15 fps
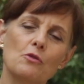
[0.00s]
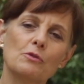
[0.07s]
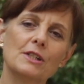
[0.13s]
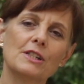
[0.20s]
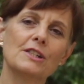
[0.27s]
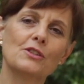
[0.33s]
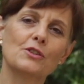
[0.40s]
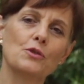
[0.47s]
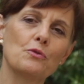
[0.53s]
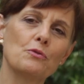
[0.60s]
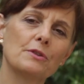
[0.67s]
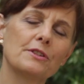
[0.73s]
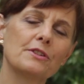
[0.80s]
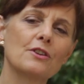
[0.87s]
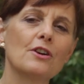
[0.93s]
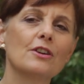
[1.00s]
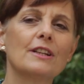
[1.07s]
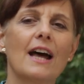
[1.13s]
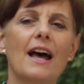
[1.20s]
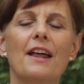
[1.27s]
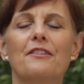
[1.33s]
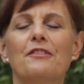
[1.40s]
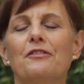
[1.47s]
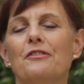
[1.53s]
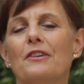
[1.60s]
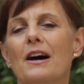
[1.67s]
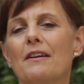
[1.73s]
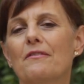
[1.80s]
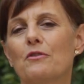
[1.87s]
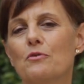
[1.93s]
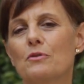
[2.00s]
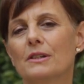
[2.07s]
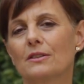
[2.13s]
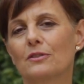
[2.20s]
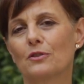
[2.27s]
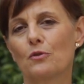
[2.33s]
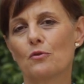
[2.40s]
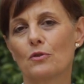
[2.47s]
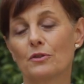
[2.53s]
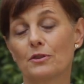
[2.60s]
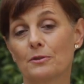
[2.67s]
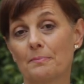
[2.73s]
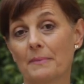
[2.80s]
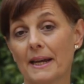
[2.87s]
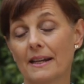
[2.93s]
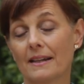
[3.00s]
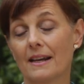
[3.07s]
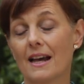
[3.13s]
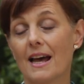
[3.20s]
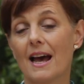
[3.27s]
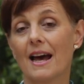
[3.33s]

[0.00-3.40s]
which is towards God, and five, which is towards men.